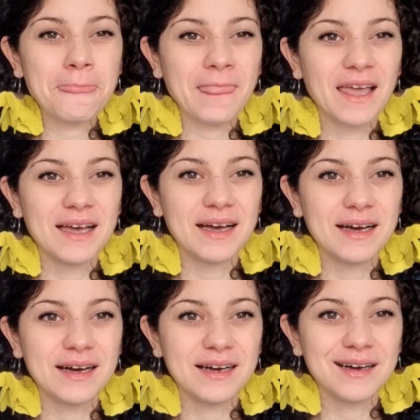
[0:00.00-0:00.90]

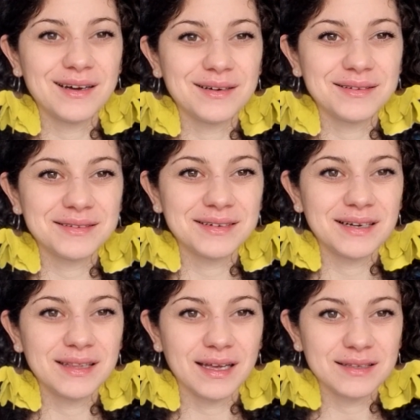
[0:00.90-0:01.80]

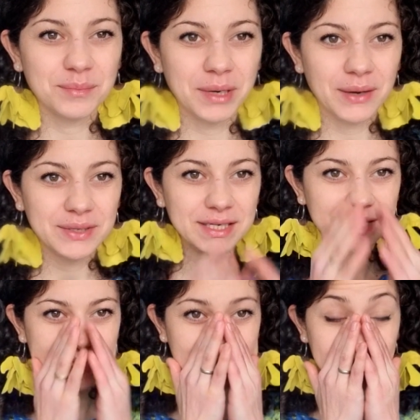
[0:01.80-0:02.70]
a lot about it,
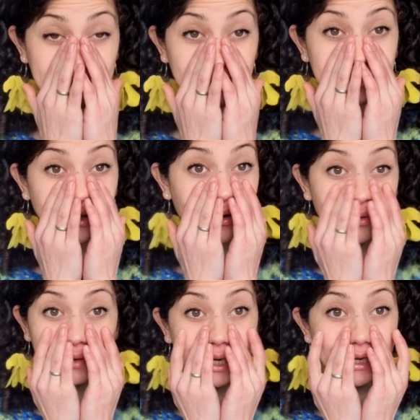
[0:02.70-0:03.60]
and I don't
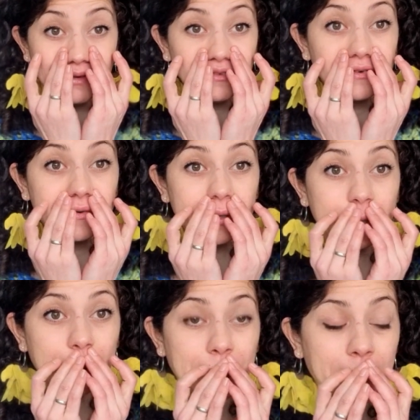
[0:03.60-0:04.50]
know if
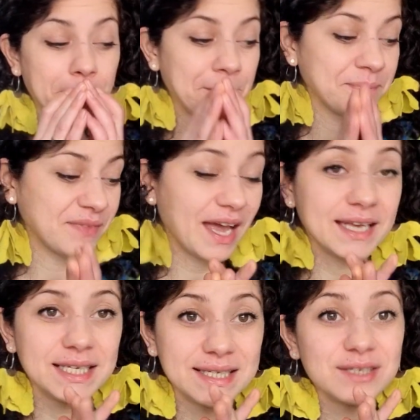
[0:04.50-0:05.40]
I
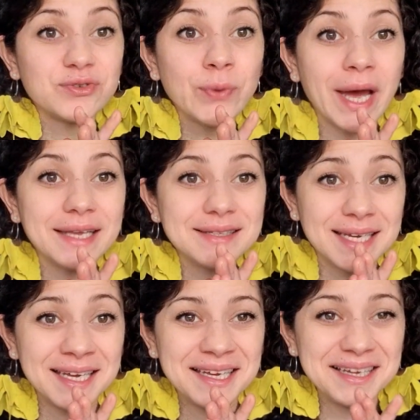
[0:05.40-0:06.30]
did it right,
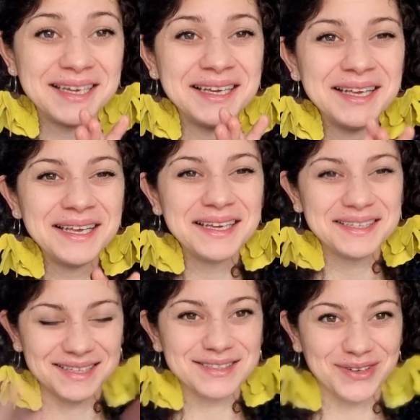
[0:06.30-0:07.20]

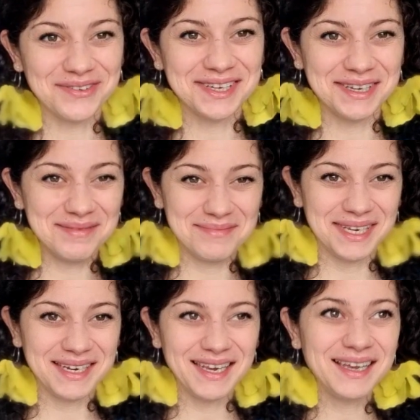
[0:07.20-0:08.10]
the talking
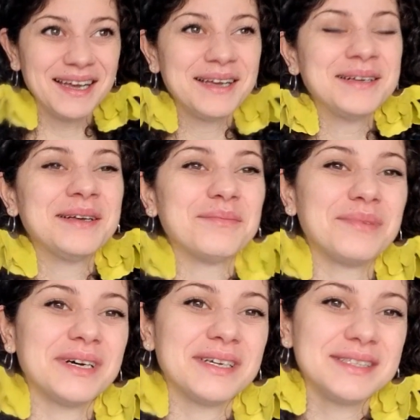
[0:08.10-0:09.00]
meaning,
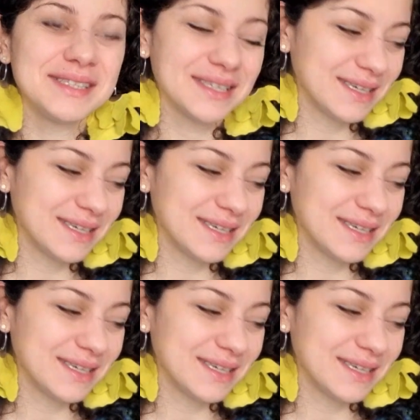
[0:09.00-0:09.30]
but